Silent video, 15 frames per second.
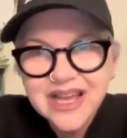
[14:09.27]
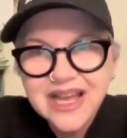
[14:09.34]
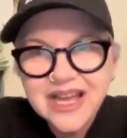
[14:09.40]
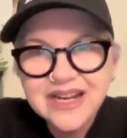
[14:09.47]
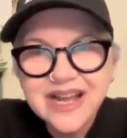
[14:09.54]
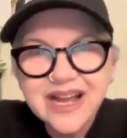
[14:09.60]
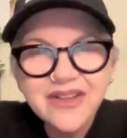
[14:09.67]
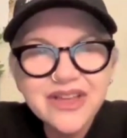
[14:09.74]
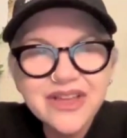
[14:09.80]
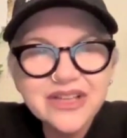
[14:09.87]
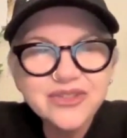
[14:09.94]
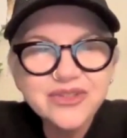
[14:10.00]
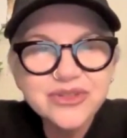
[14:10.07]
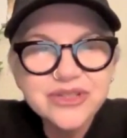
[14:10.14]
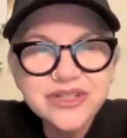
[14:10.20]
and how
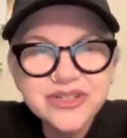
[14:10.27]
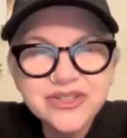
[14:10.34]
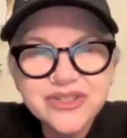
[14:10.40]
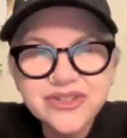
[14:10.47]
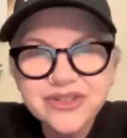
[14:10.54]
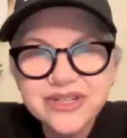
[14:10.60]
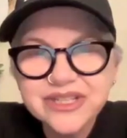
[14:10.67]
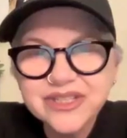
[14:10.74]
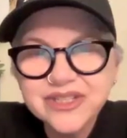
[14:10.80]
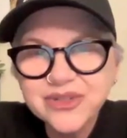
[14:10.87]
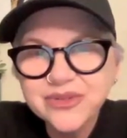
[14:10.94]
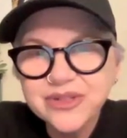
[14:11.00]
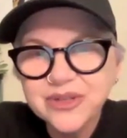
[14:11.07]
that triggers her into